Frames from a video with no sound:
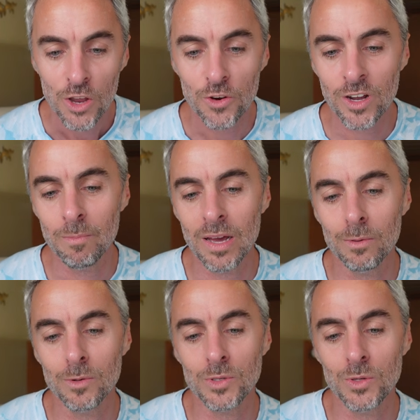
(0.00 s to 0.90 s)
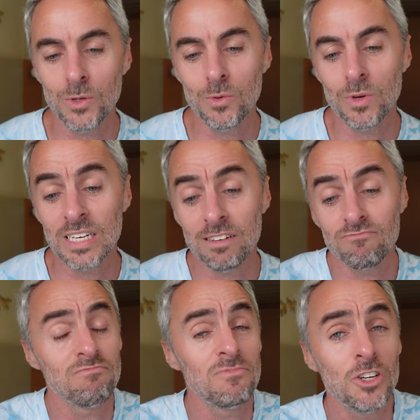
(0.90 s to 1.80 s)
You're going to be able to get
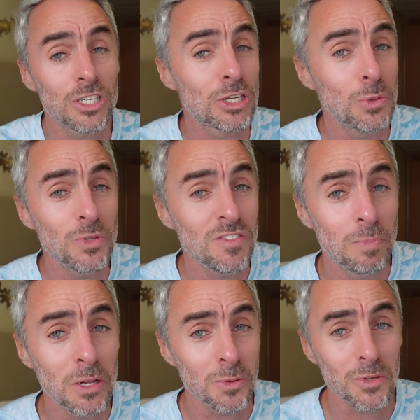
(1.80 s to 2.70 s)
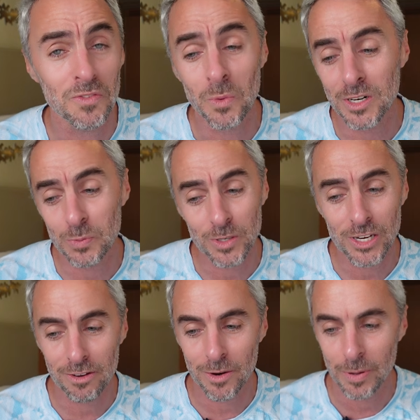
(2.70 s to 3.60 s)
your exclusive pillows. So if you want to switch
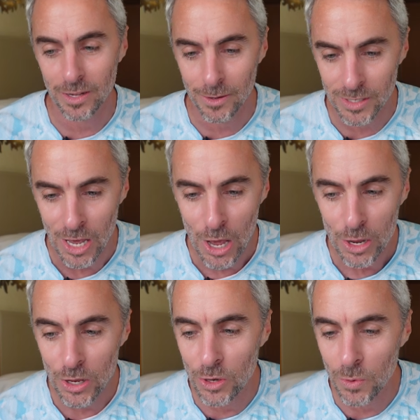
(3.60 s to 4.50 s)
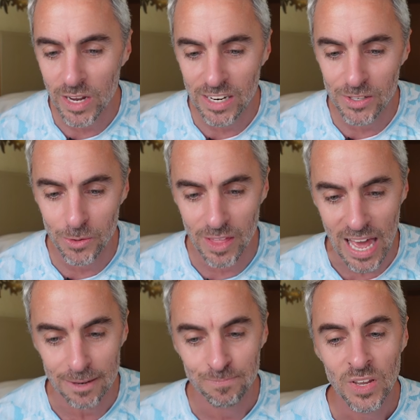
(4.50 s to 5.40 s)
out your pillows, you can do that.